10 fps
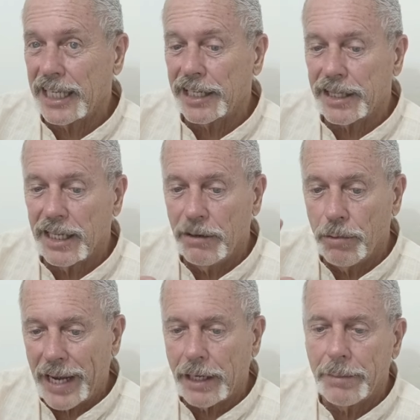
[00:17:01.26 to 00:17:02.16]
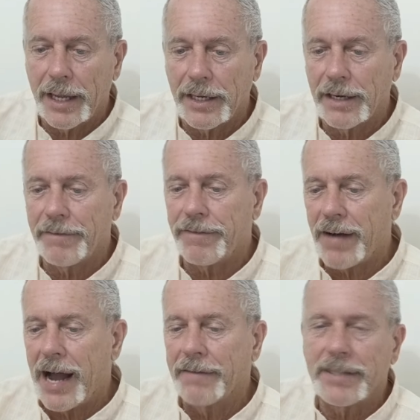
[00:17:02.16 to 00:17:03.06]
to get the recommended
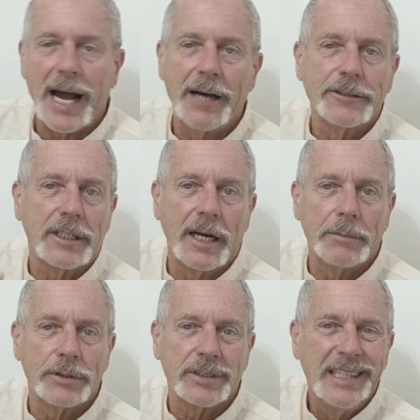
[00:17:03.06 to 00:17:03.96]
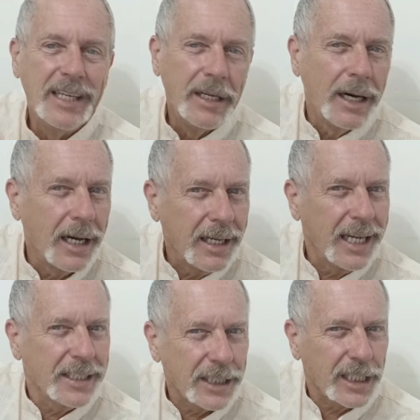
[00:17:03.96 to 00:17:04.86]
5,000 almost
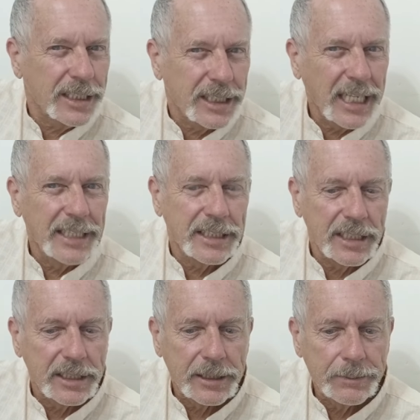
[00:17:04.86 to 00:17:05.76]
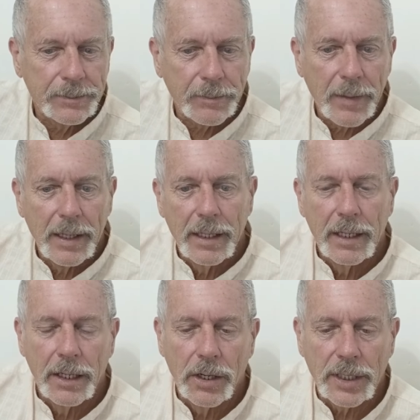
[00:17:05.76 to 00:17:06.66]
as a consensus,
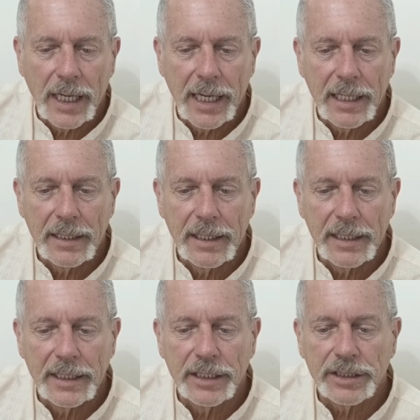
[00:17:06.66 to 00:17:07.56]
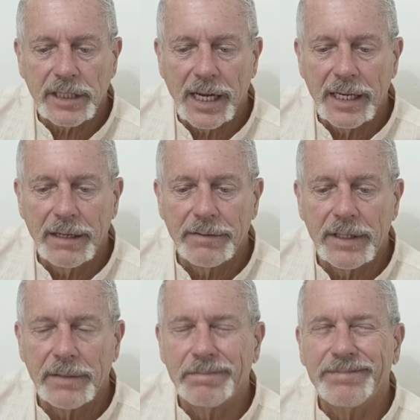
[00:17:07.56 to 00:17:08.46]
okay, and there's kind of
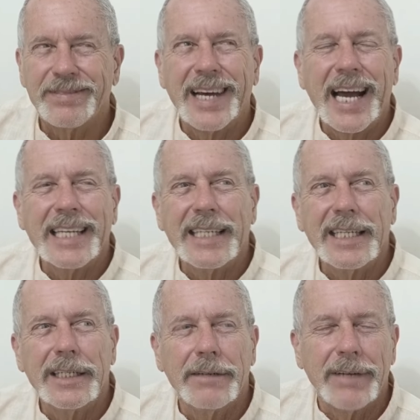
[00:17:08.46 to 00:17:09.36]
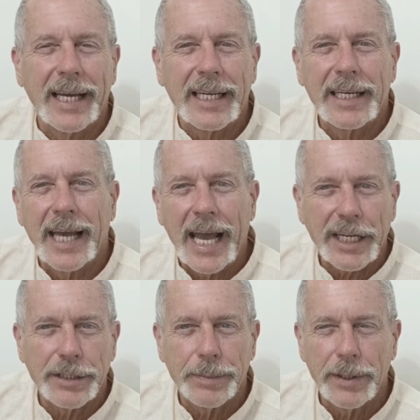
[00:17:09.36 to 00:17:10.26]
an idea of like an
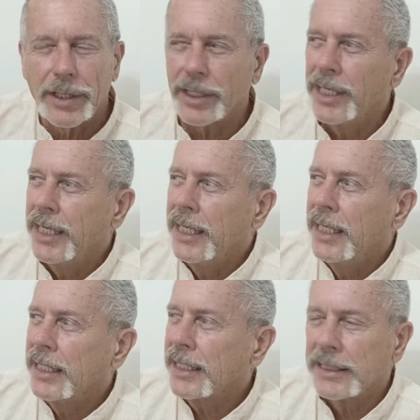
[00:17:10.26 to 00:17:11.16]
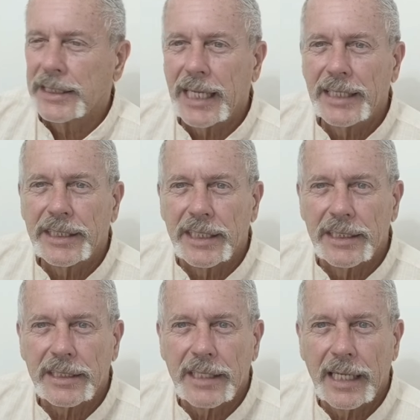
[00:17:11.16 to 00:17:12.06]
expert
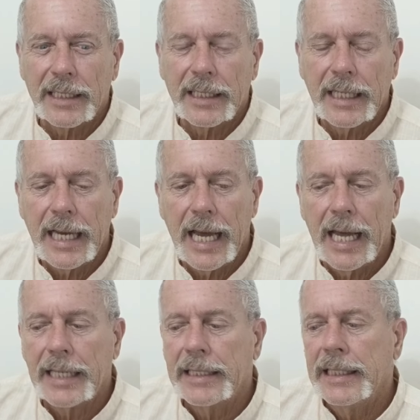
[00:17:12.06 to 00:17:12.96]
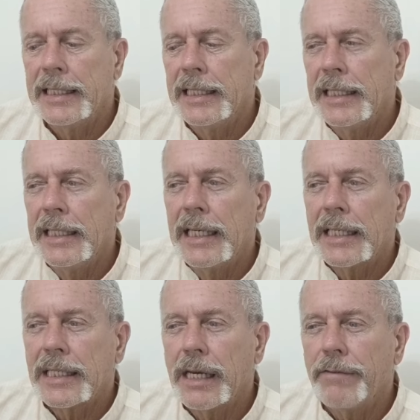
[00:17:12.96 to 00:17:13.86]
consensus that can
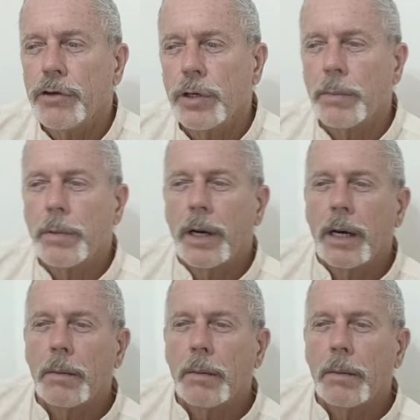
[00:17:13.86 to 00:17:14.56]
give you an